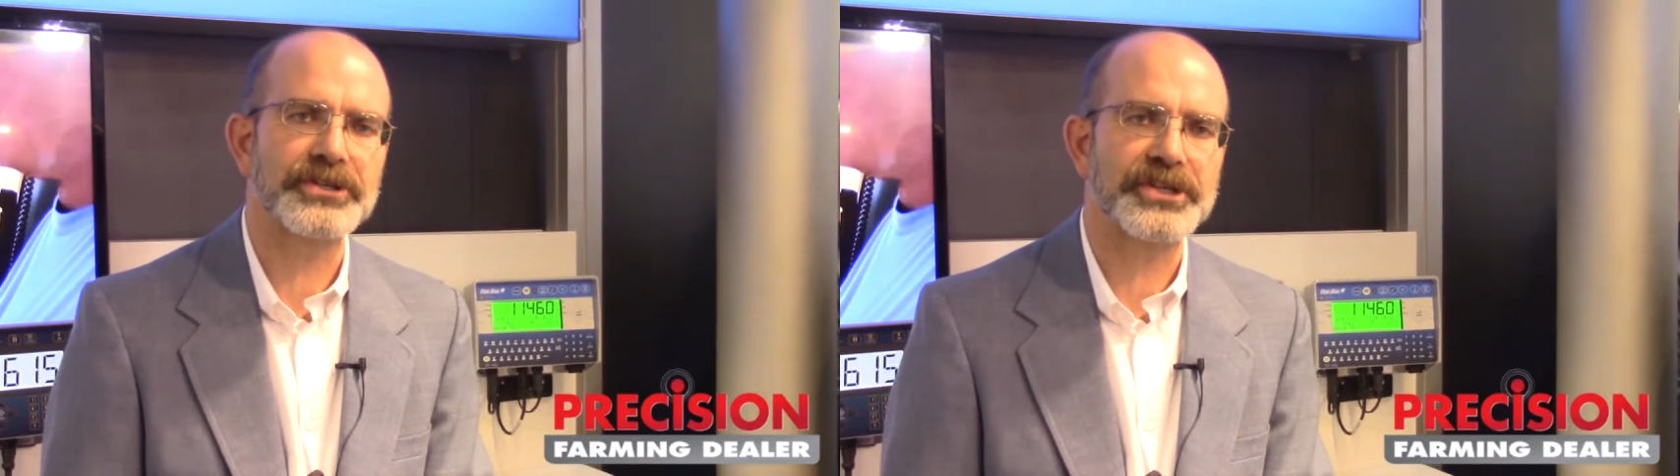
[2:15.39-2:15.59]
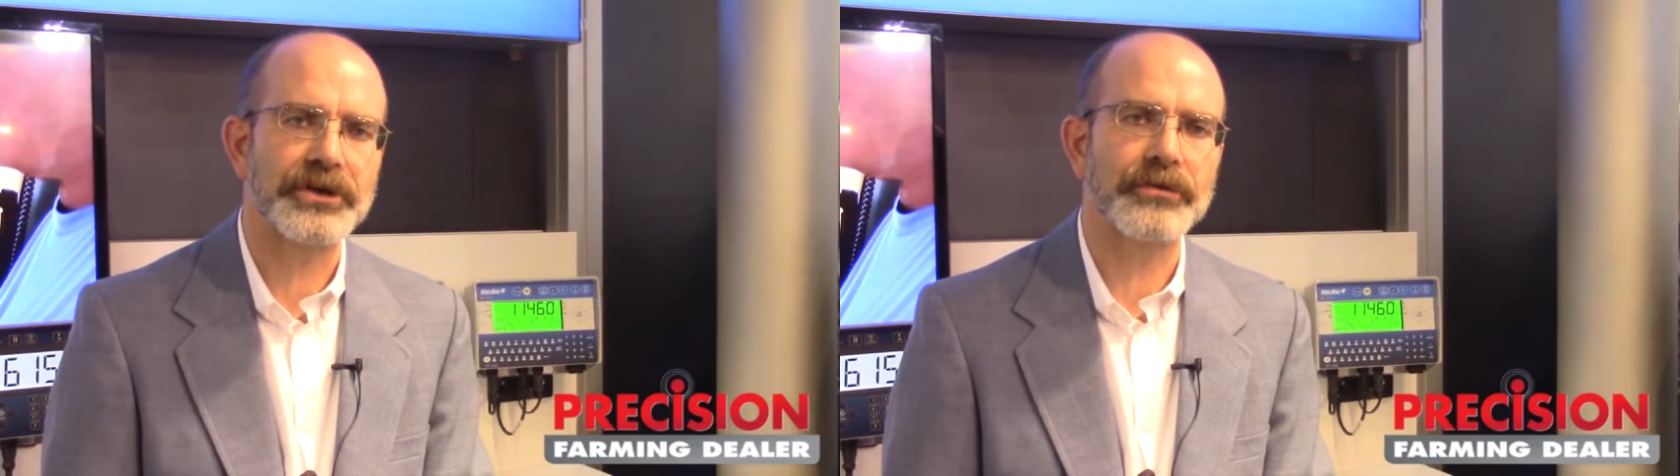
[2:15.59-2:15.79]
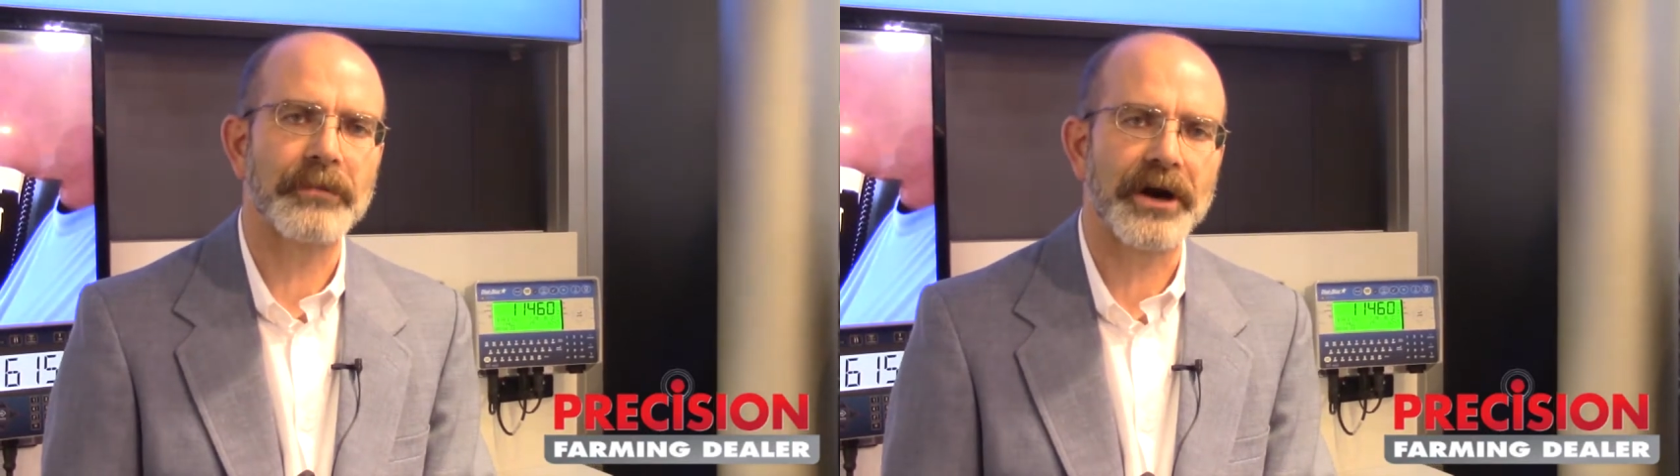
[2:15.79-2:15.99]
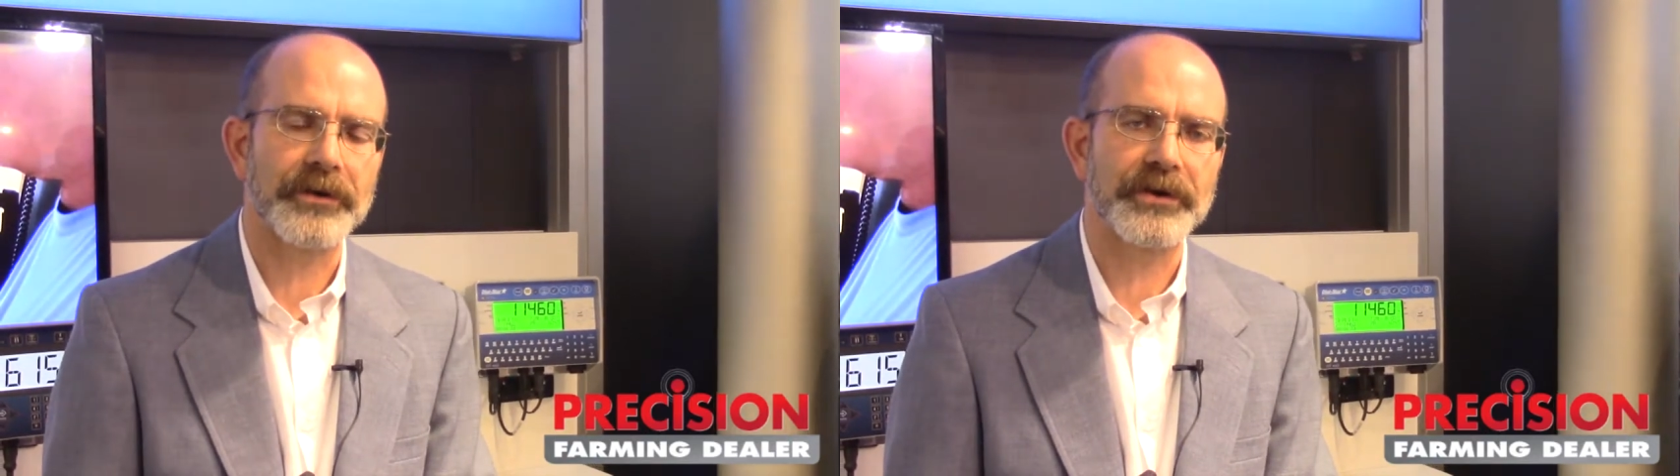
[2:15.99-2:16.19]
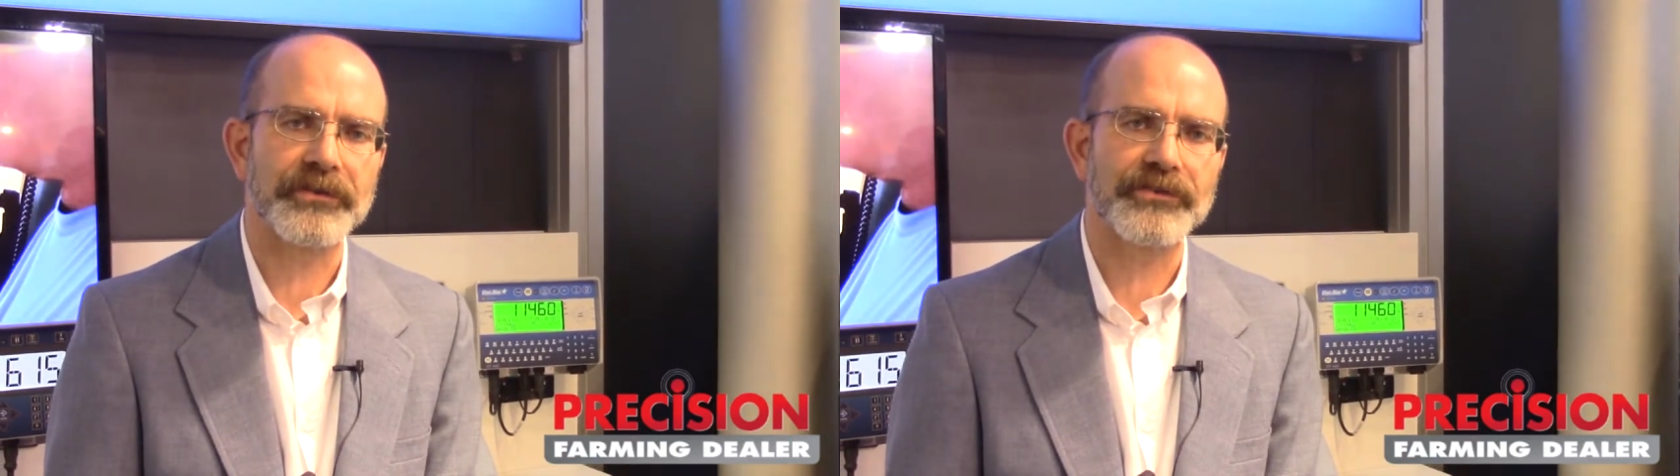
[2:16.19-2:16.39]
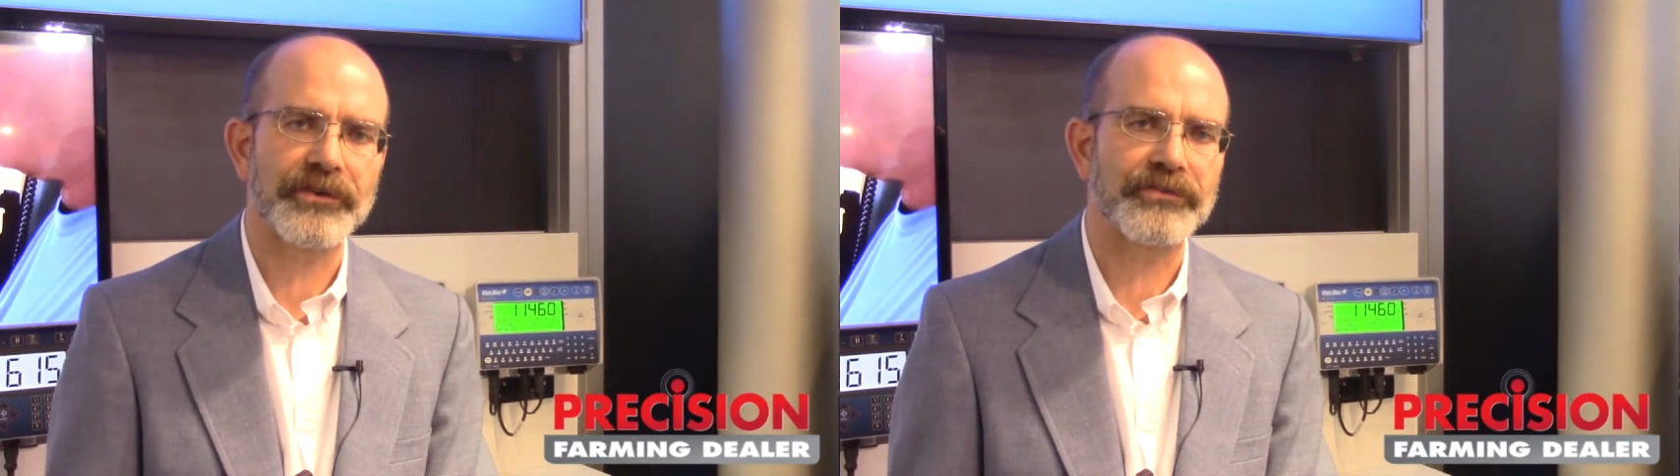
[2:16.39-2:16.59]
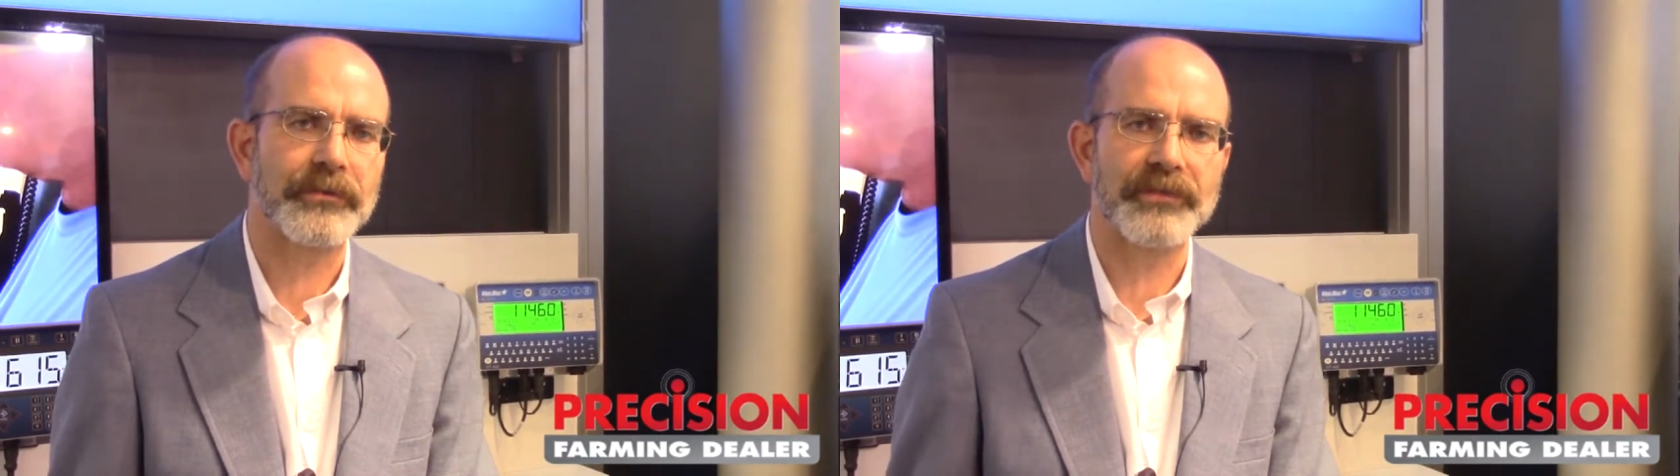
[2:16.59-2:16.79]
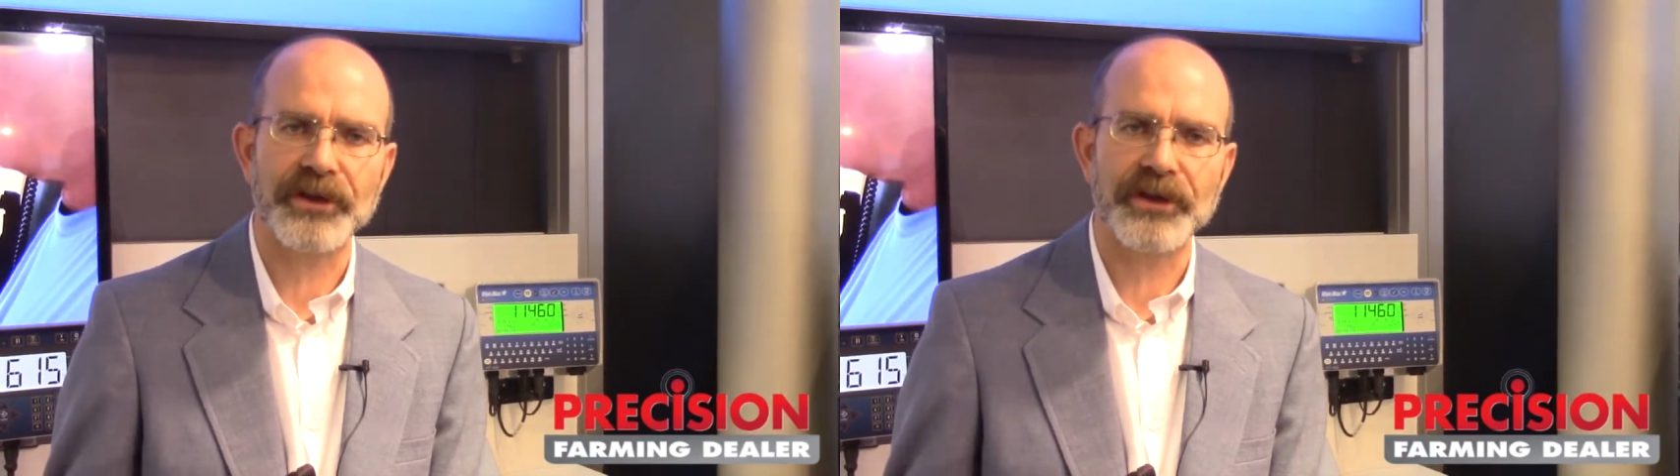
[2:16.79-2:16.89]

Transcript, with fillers: his yield monitoring system,